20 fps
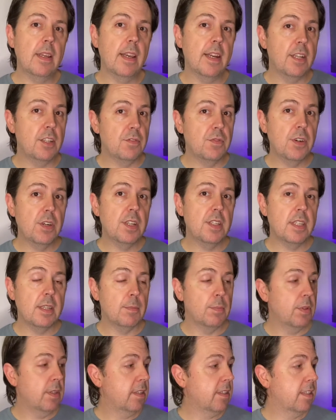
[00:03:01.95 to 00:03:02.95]
It is very
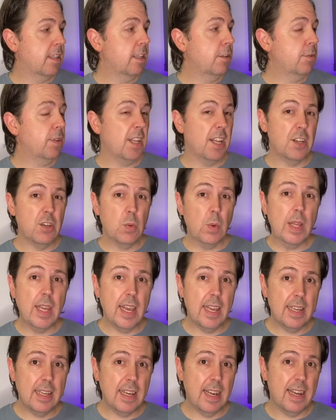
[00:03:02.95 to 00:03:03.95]
simple. It's literally a
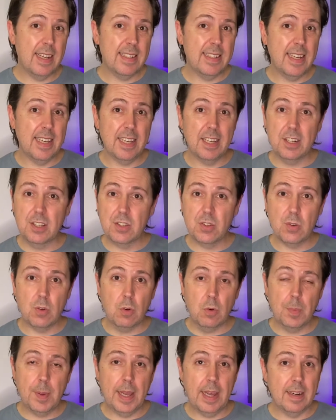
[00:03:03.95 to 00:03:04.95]
28 card deck and a score
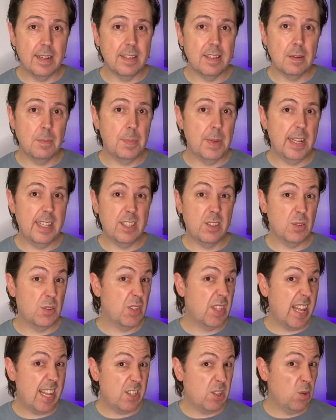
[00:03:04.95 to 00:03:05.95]
pad and some pencils.
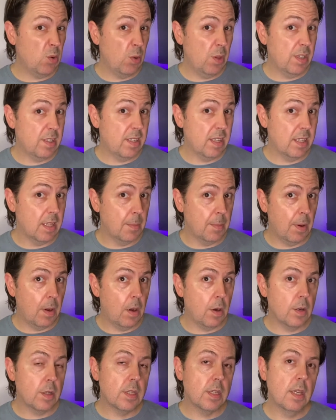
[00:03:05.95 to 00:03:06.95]
That's all that's in the
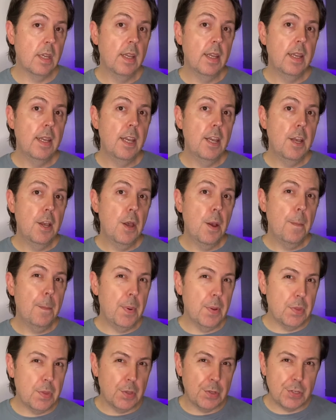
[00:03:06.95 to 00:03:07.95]
box.
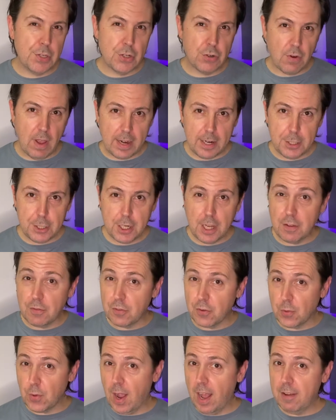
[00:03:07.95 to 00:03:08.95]
But the strategy of
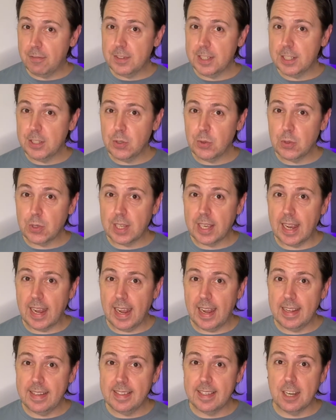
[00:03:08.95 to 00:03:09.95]
drafting your
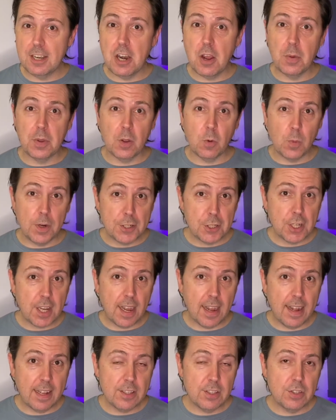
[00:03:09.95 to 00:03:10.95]
cards and knowing which
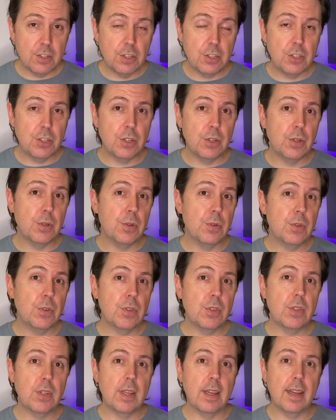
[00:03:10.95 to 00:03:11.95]
cards to
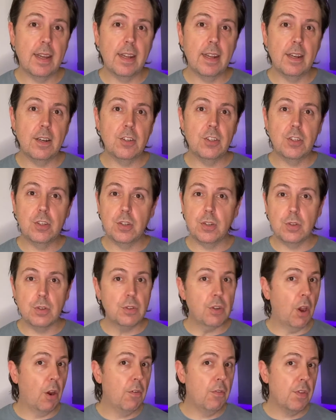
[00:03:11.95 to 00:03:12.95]
choose, do you
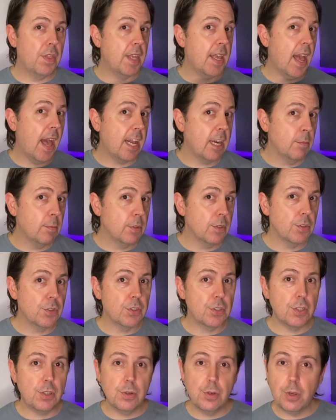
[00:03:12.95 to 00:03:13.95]
go for the animals?
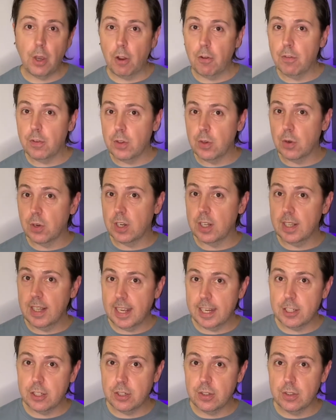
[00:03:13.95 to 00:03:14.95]
Do you go for your
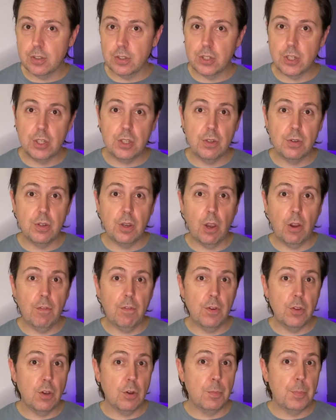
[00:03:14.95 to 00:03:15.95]
collections? Do you go for
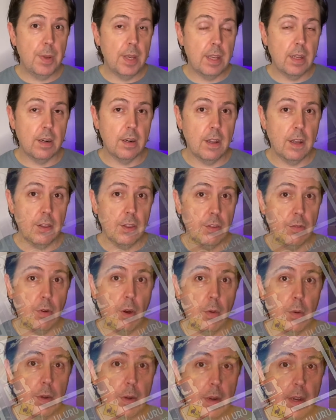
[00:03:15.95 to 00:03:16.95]
your pick and
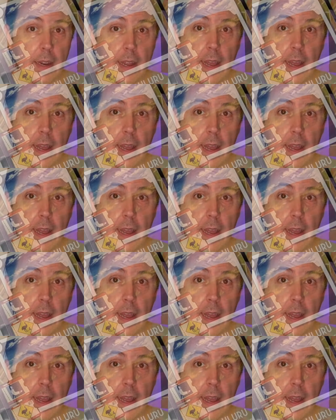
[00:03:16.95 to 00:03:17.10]
throw and